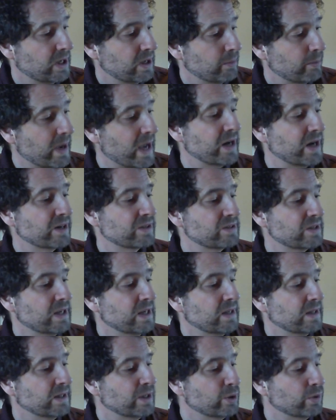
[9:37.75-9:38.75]
Maddox
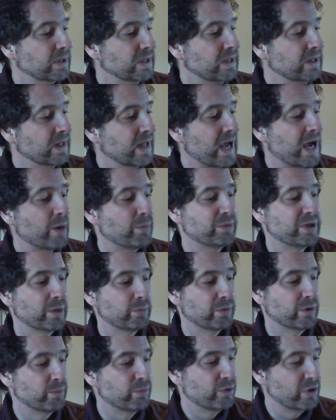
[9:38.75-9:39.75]
literally lapped up
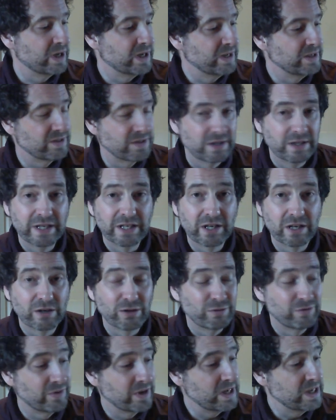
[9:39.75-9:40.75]
her praise, licking
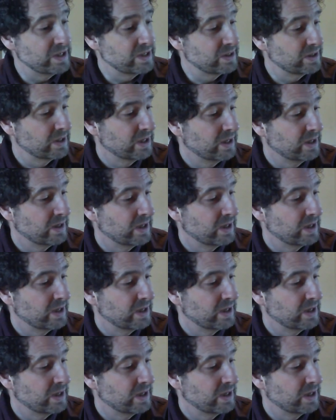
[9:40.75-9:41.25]
her face.